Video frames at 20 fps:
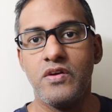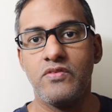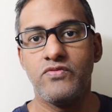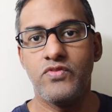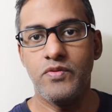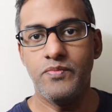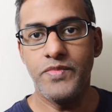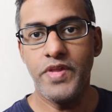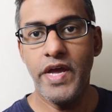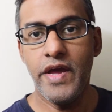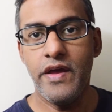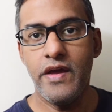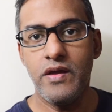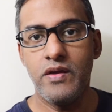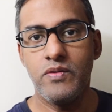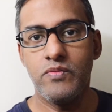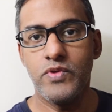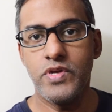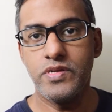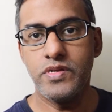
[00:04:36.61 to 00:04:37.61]
From
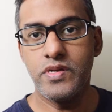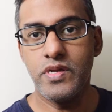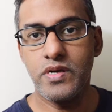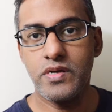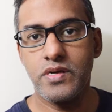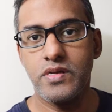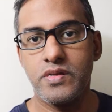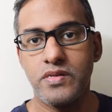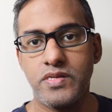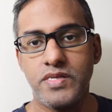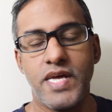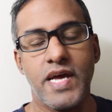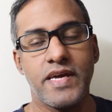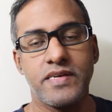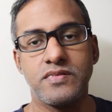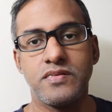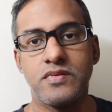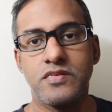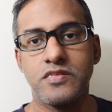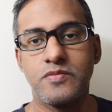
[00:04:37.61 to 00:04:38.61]
there, we deduct
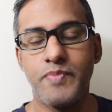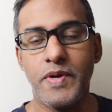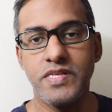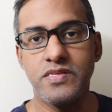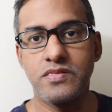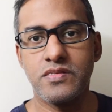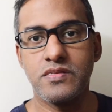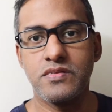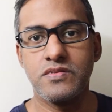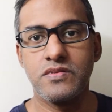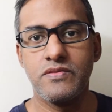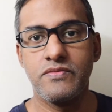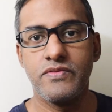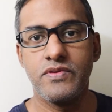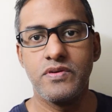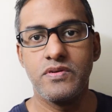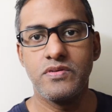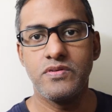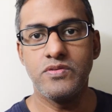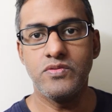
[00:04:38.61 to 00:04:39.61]
tax expenses
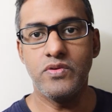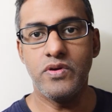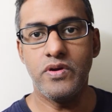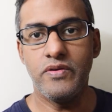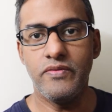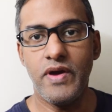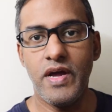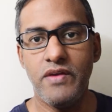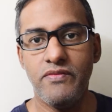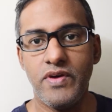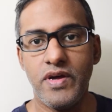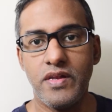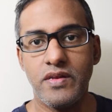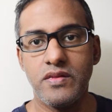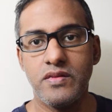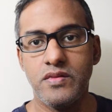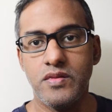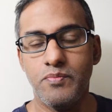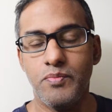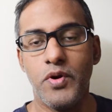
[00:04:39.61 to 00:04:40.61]
to arrive
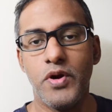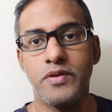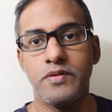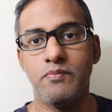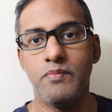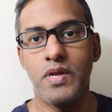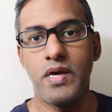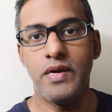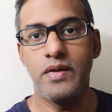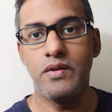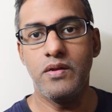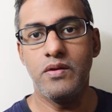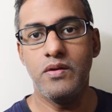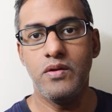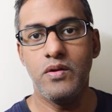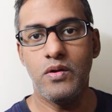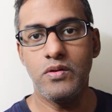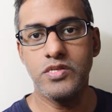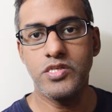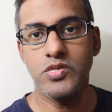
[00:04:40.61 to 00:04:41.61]
at the bottom line,
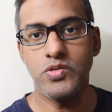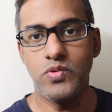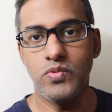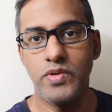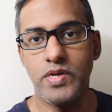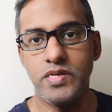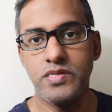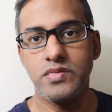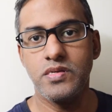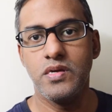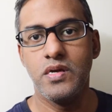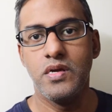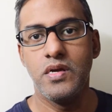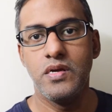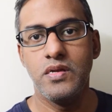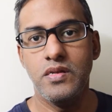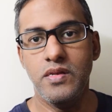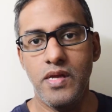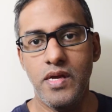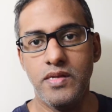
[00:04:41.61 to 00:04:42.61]
also known as
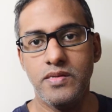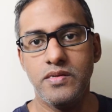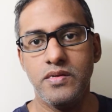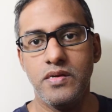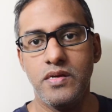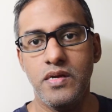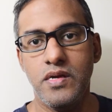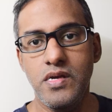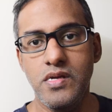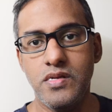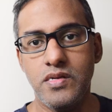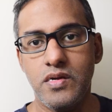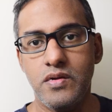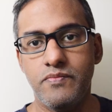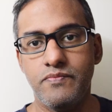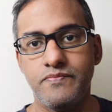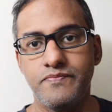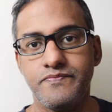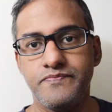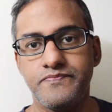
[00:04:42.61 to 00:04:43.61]
net
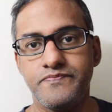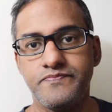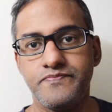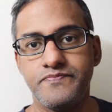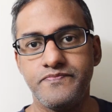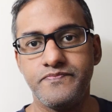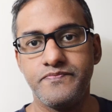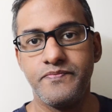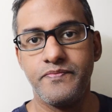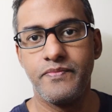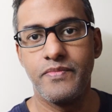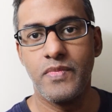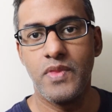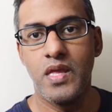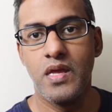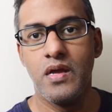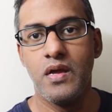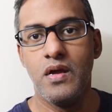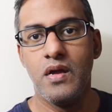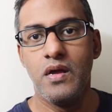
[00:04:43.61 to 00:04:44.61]
income.
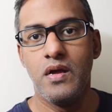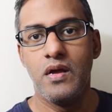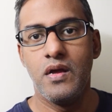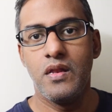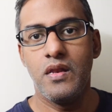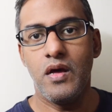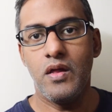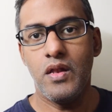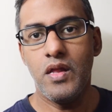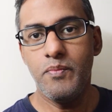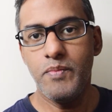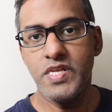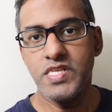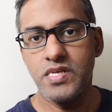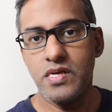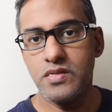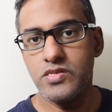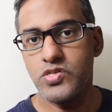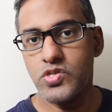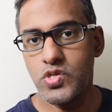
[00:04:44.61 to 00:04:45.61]
Now, let me
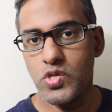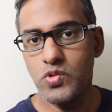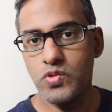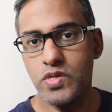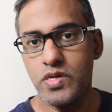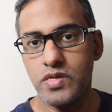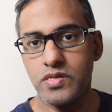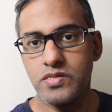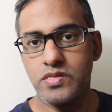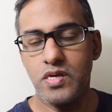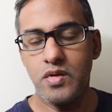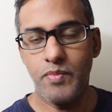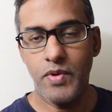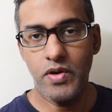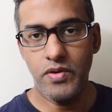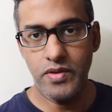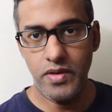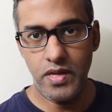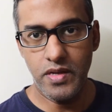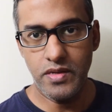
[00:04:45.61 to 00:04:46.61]
tell you two things
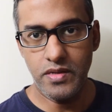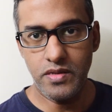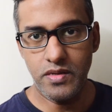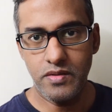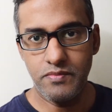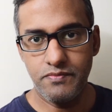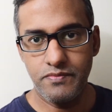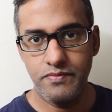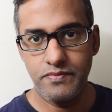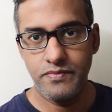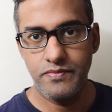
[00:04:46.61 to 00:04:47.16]
about net income.